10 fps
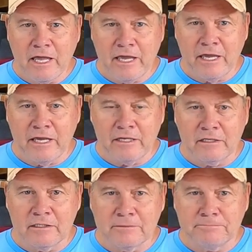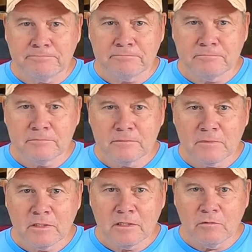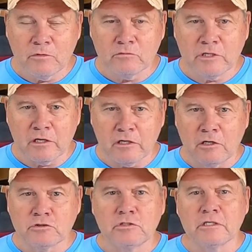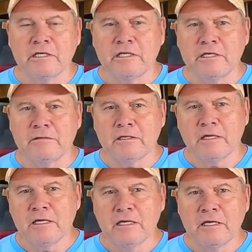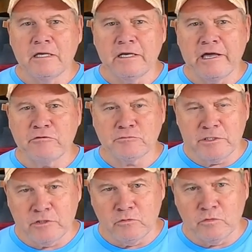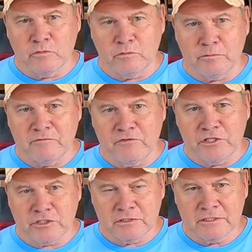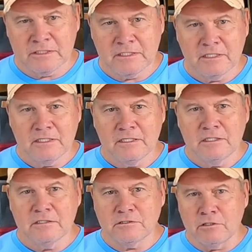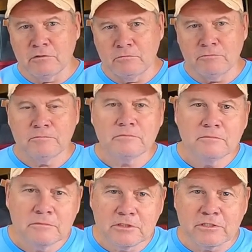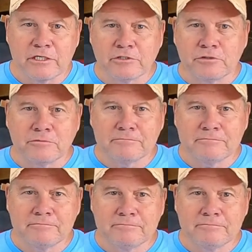And um, I'm gonna take a close look at it and how it's been doing with my fishing. So stay tuned.